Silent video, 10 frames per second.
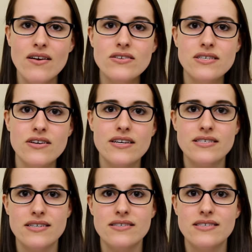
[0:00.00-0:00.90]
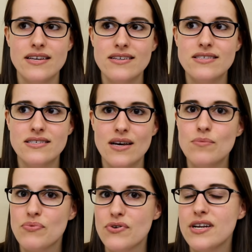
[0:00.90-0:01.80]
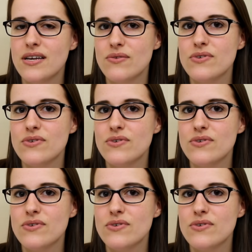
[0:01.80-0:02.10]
In all seriousness, it's a pretty